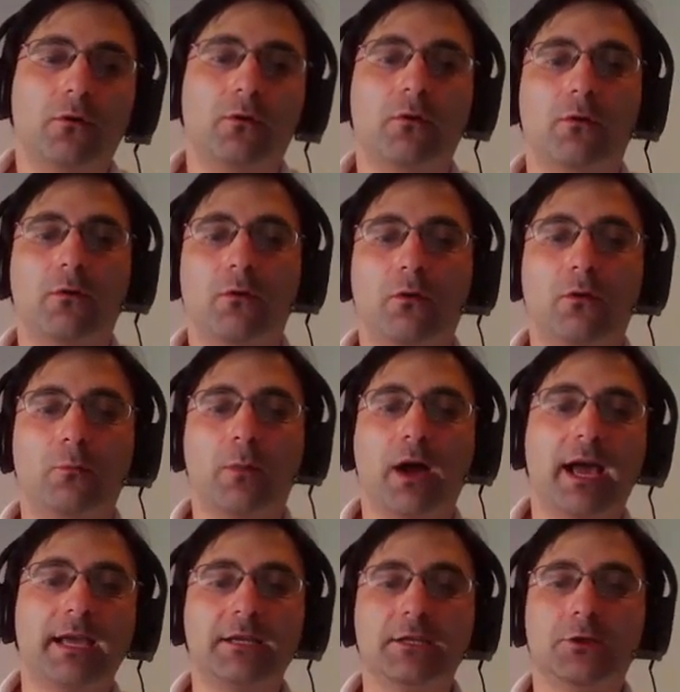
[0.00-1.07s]
all
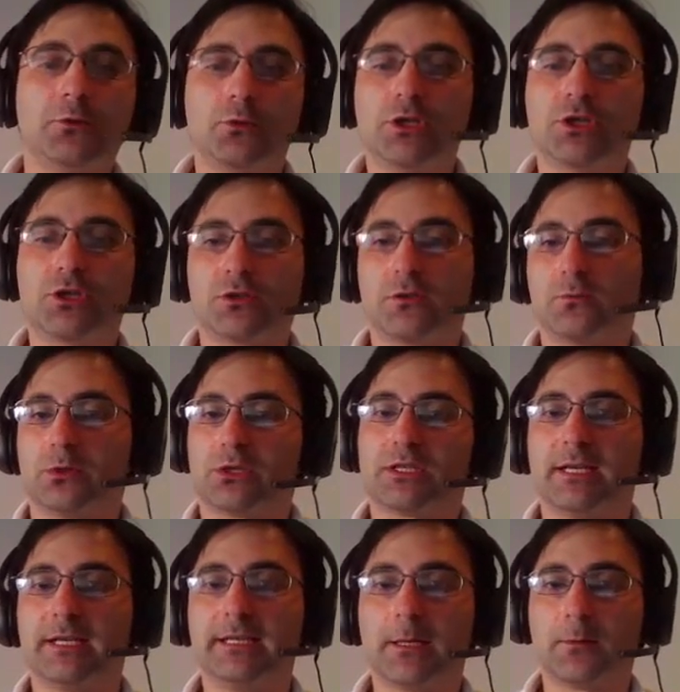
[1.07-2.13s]
my intuition was
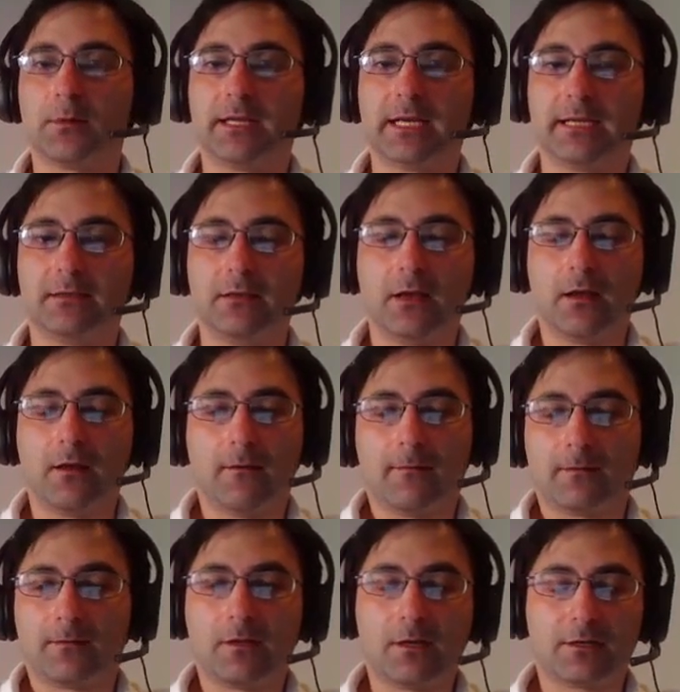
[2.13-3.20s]
telling me that
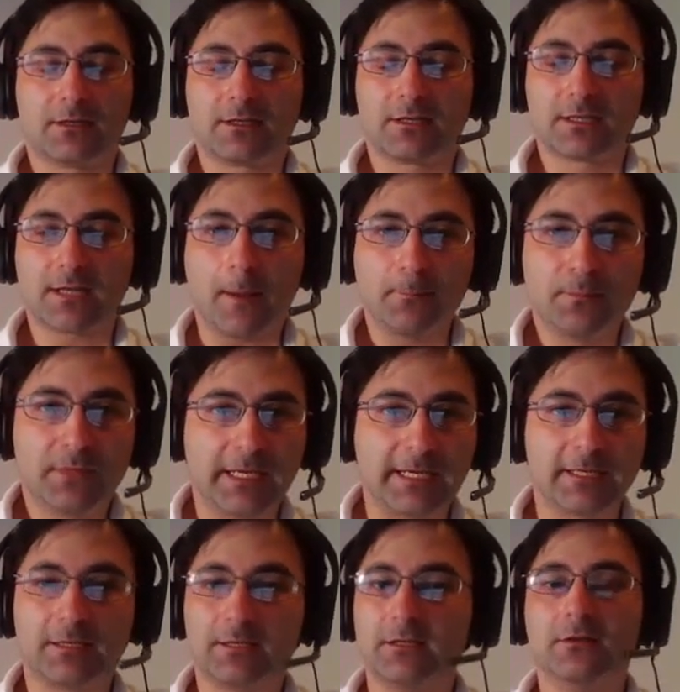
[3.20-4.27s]
there's something
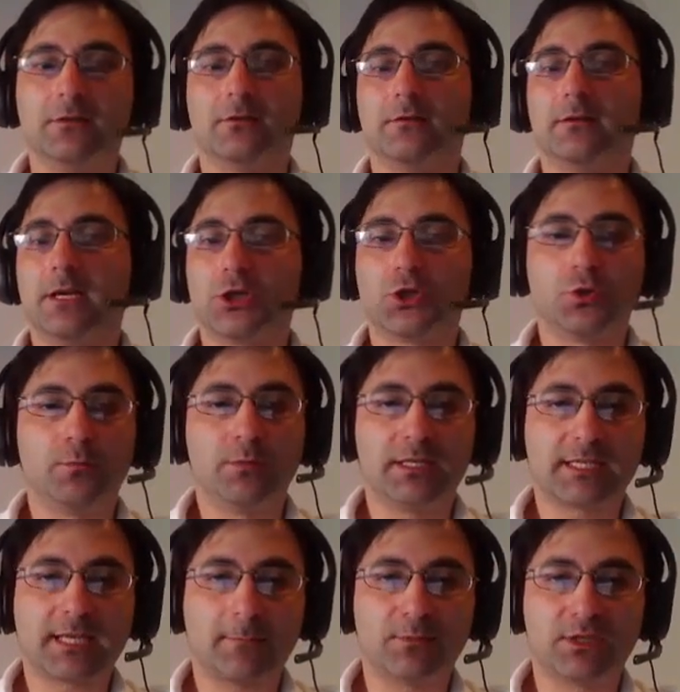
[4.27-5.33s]
here. There should be
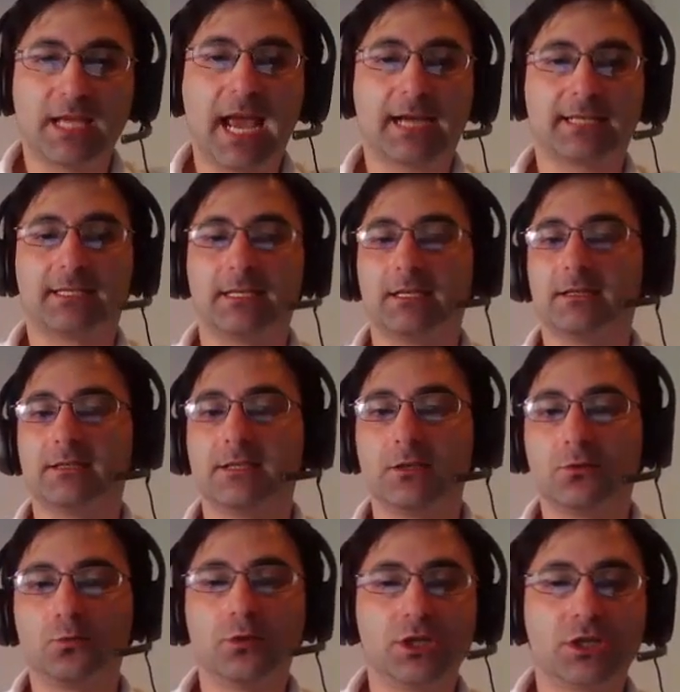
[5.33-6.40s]
some tactic. The
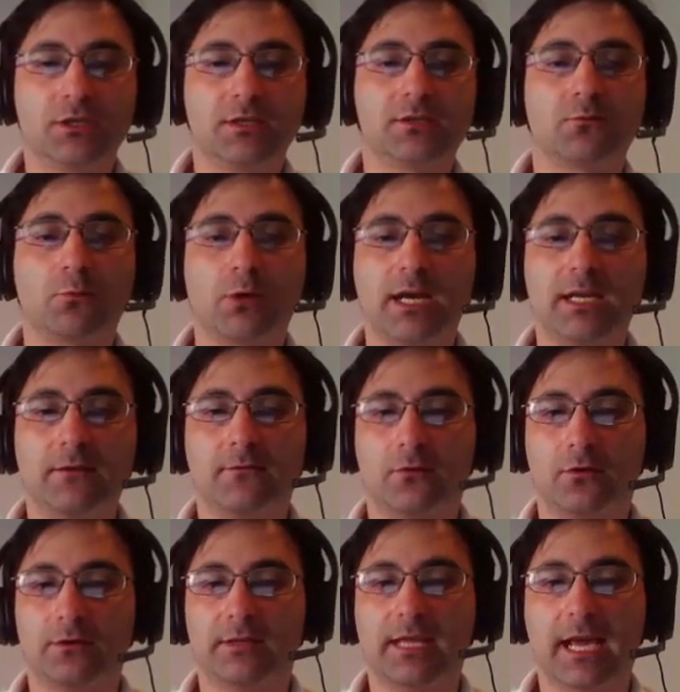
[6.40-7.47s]
situation is ready
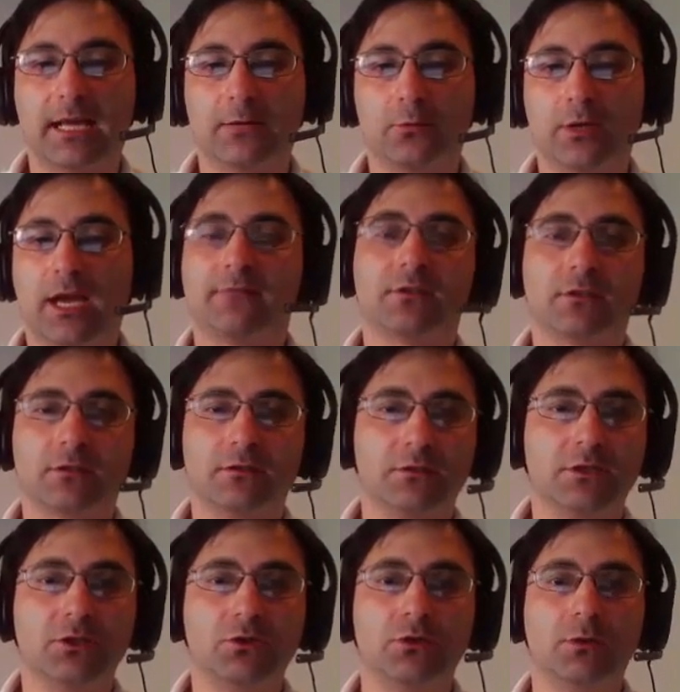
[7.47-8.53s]
for that. We have to
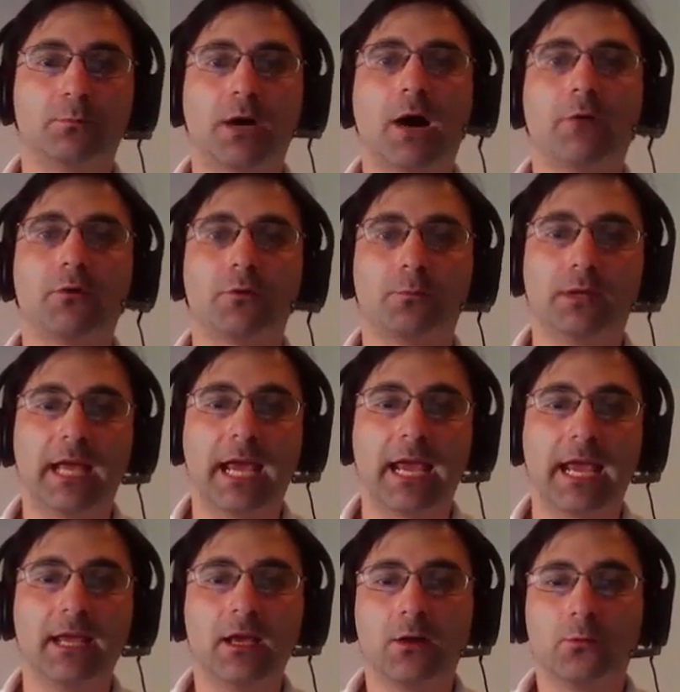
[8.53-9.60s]
continue the power
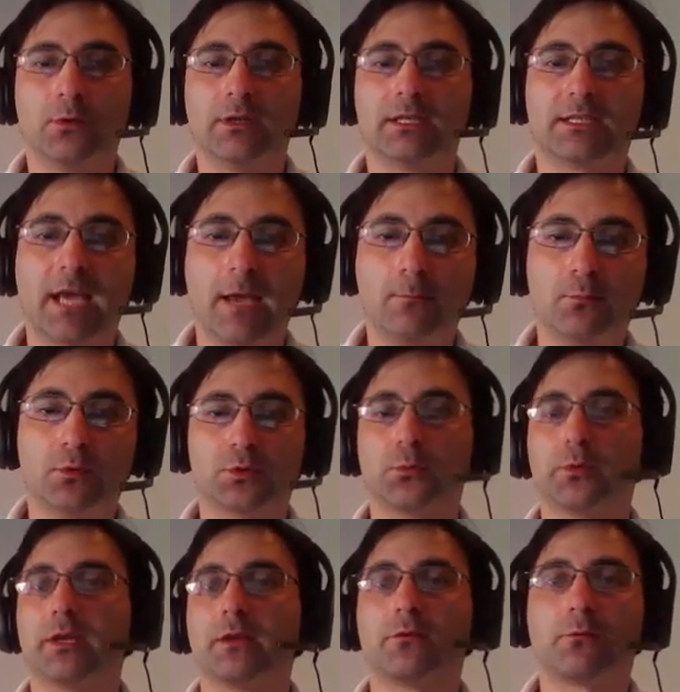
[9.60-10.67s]
play with the tempos,
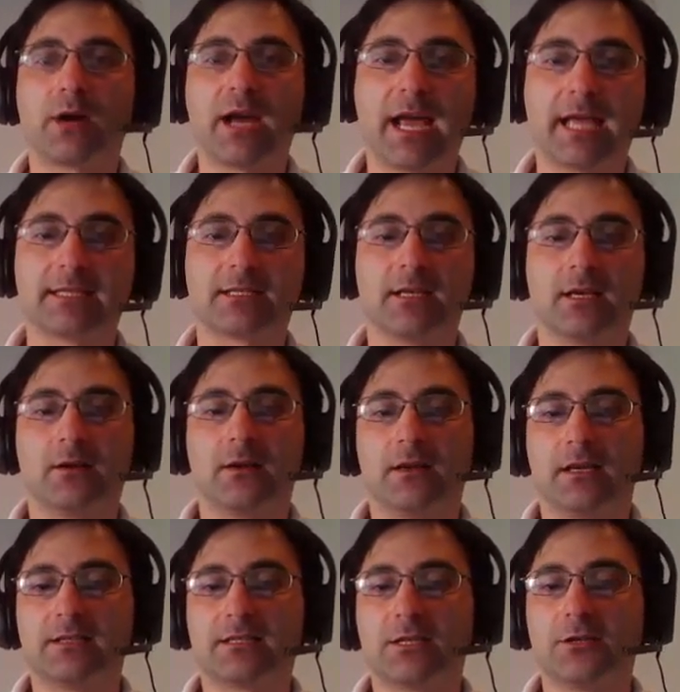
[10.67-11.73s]
with the threats,
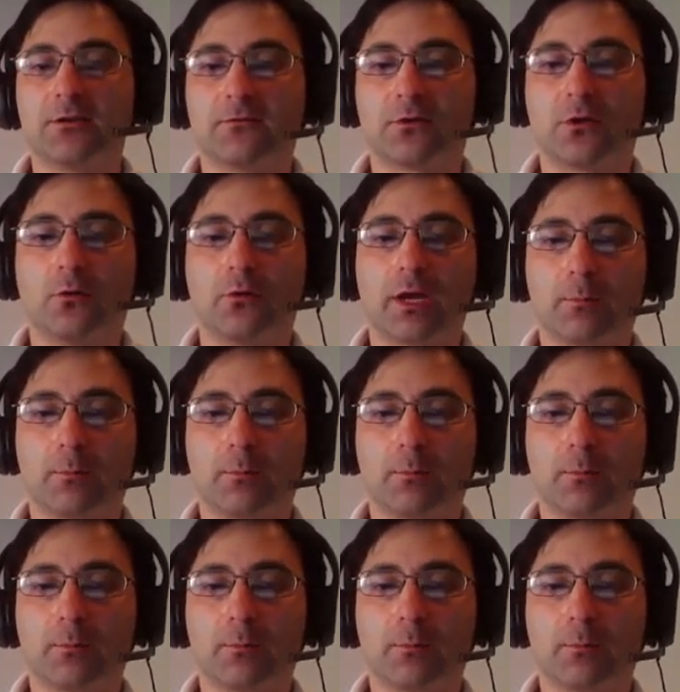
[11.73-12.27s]
instead of going